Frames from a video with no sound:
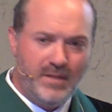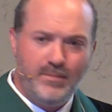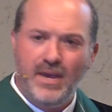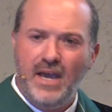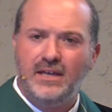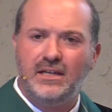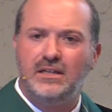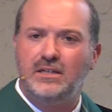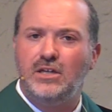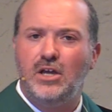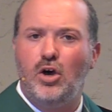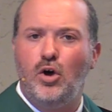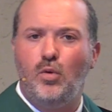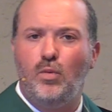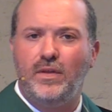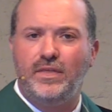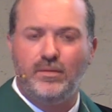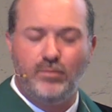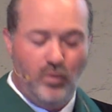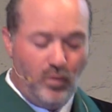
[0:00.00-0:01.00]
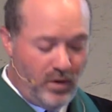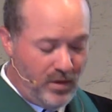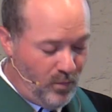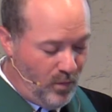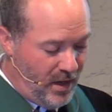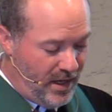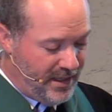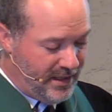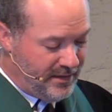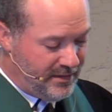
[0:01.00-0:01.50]
The man didn't know what the boy
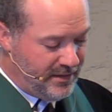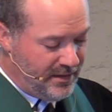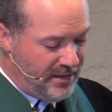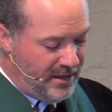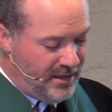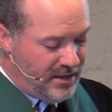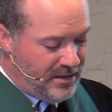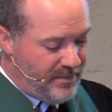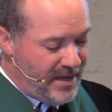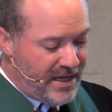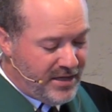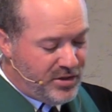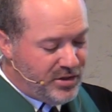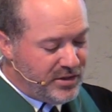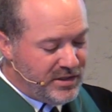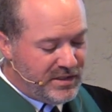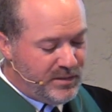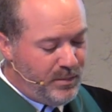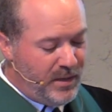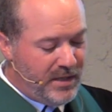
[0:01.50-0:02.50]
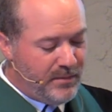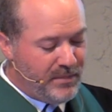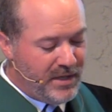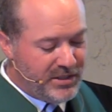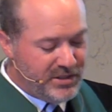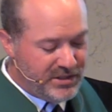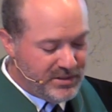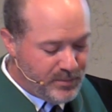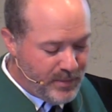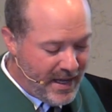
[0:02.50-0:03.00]
wanted. The man couldn't speak
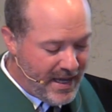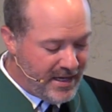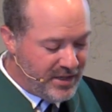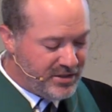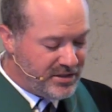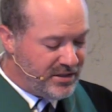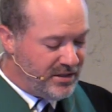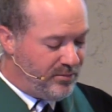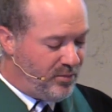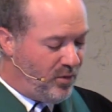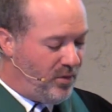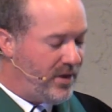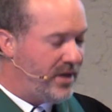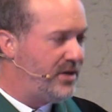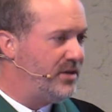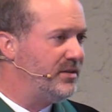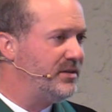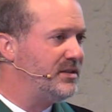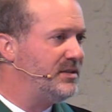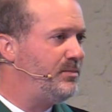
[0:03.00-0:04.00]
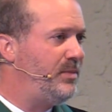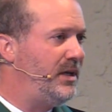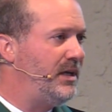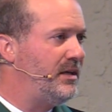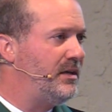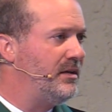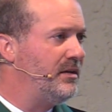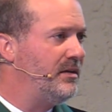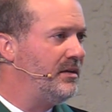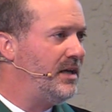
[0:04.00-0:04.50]
much Spanish, and the boy couldn't
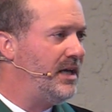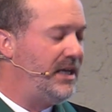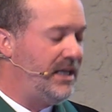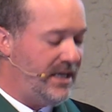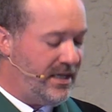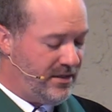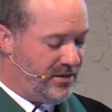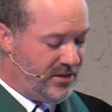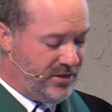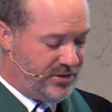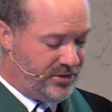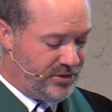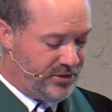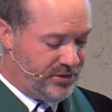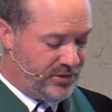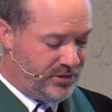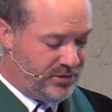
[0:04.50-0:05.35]
speak any English.